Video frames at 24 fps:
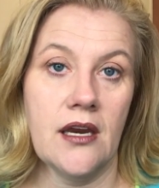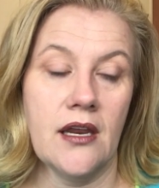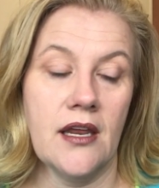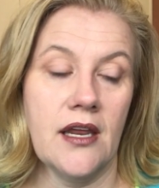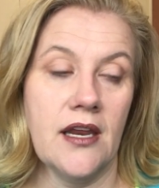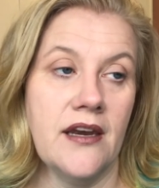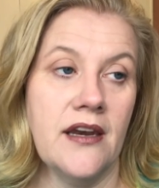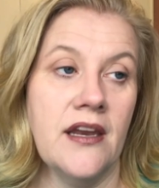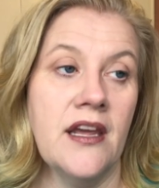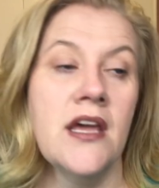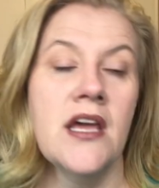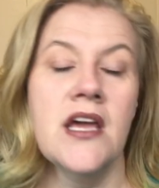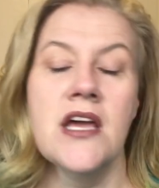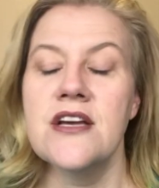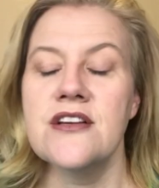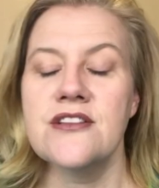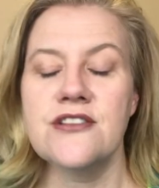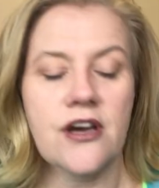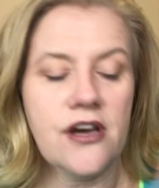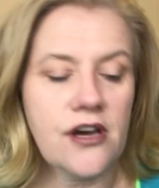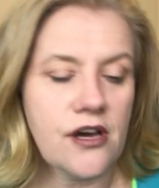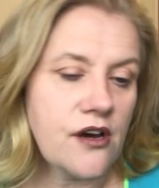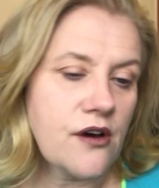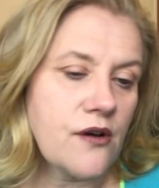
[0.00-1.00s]
And
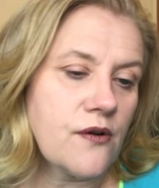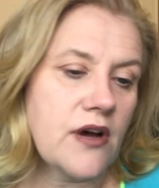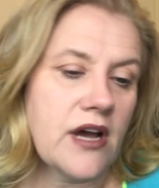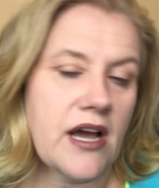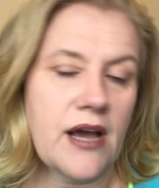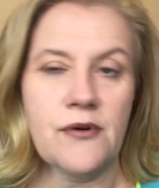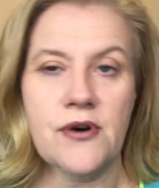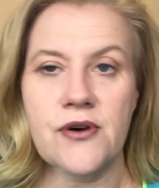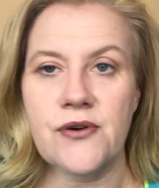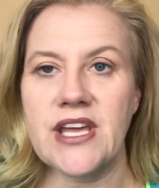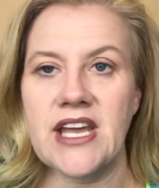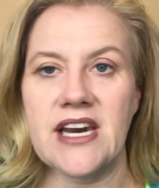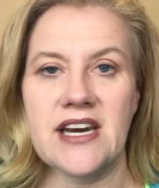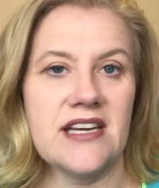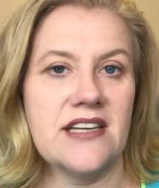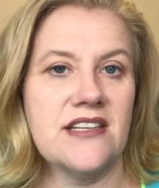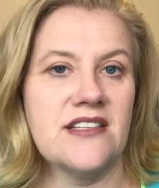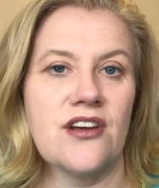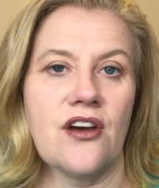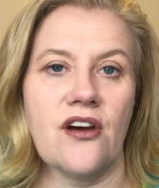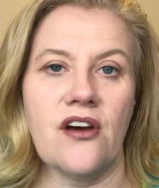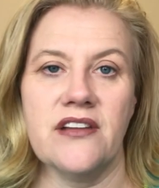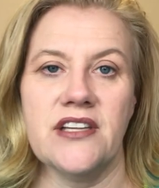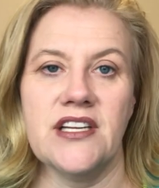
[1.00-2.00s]
so oh, I won't get
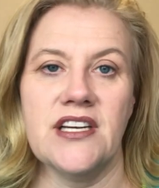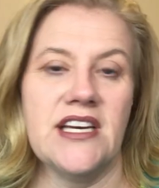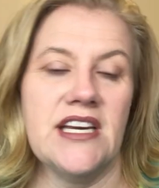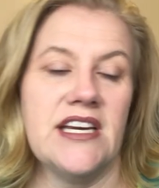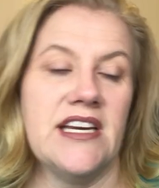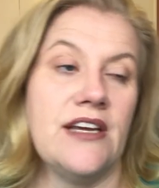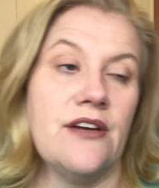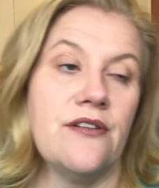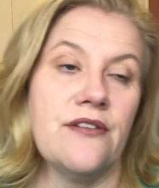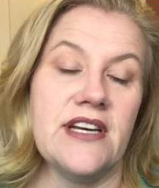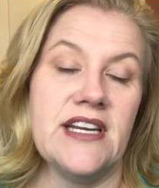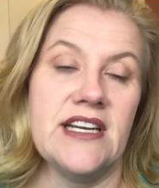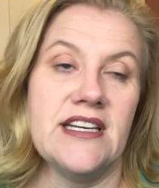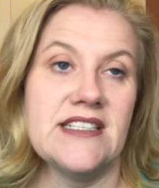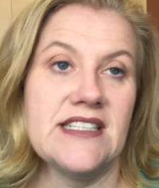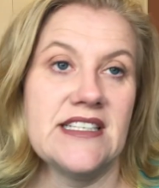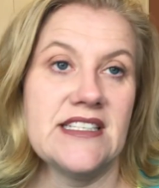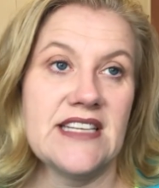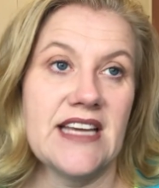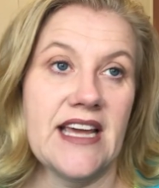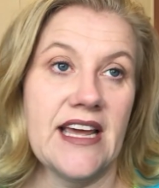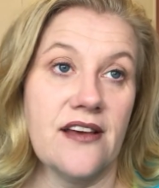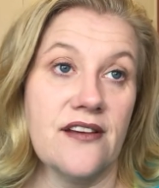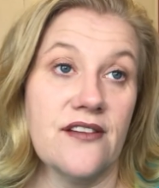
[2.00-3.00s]
into all the nitty gritty
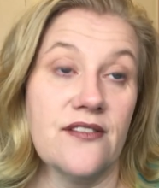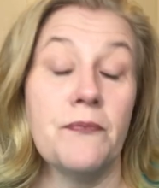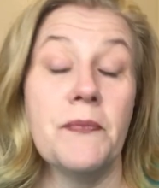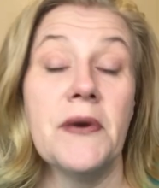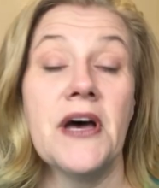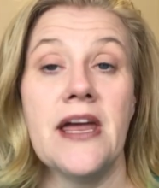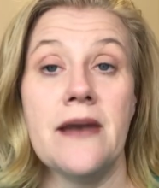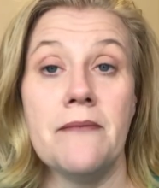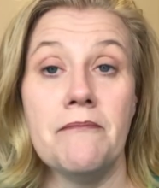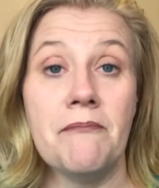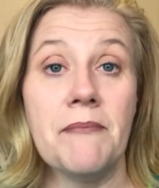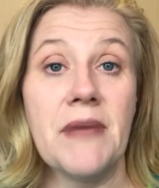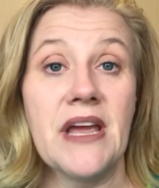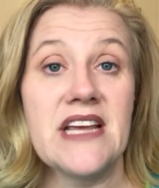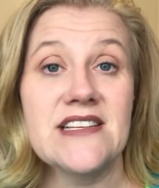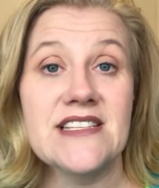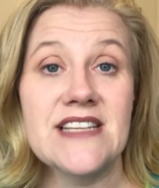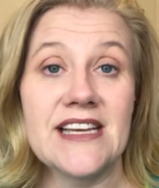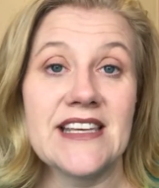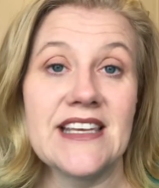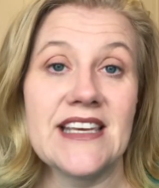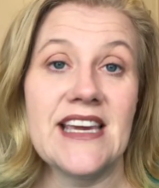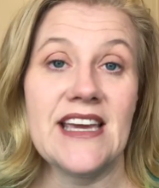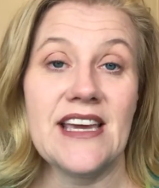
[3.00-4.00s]
details, but
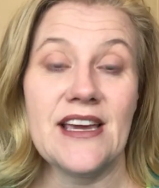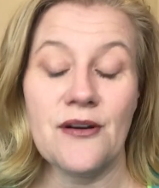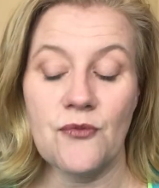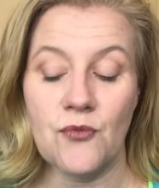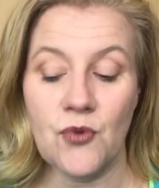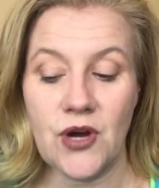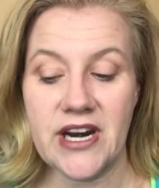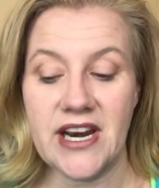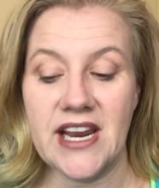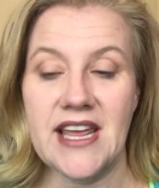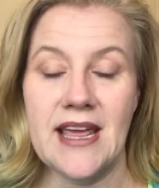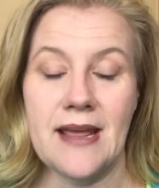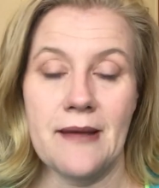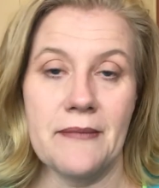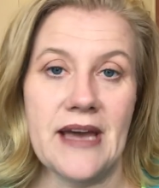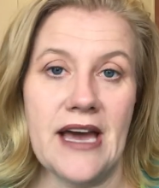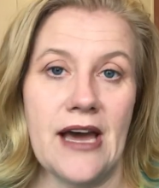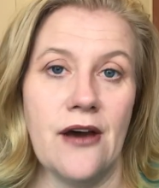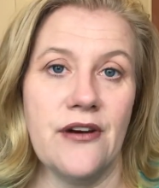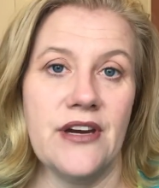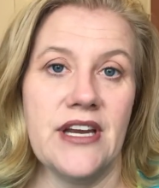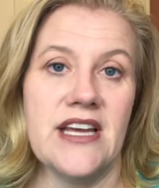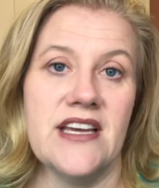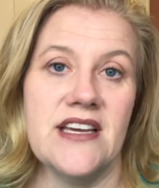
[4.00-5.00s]
basically, what it came
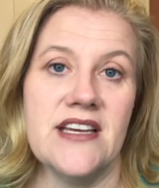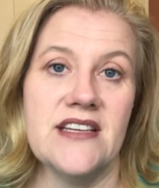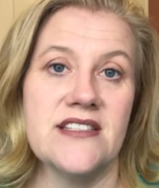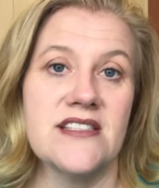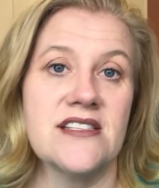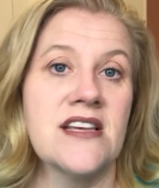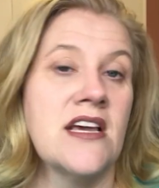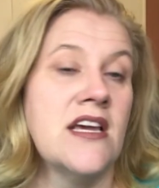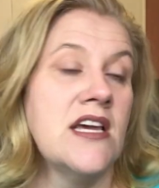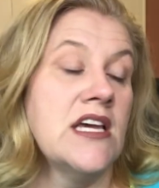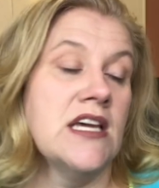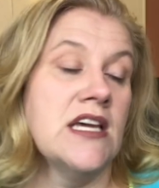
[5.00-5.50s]
out is